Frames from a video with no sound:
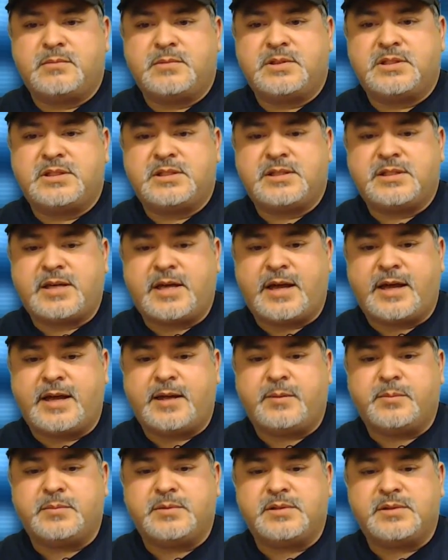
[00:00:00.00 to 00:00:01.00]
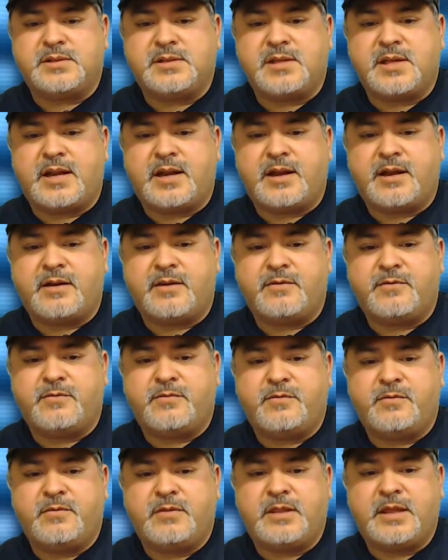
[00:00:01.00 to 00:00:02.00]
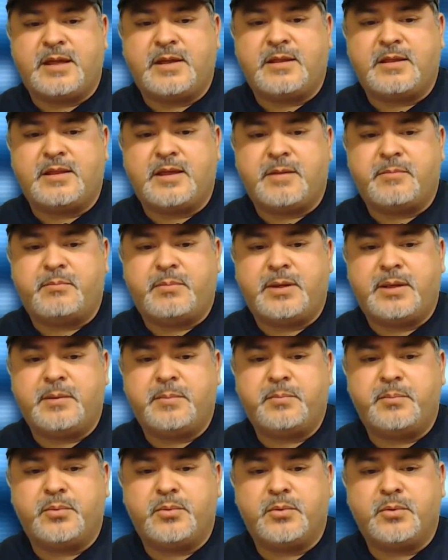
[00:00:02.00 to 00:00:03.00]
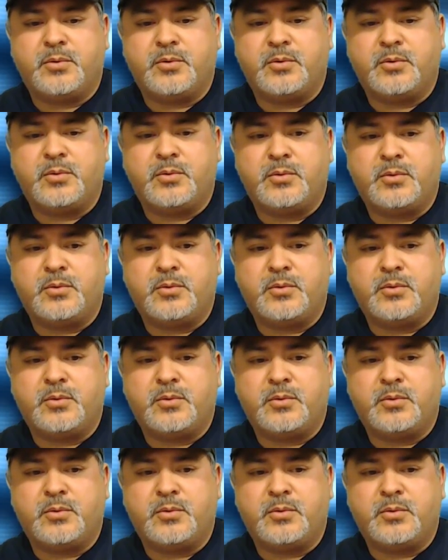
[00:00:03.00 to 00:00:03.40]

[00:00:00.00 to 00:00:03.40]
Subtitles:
times that that people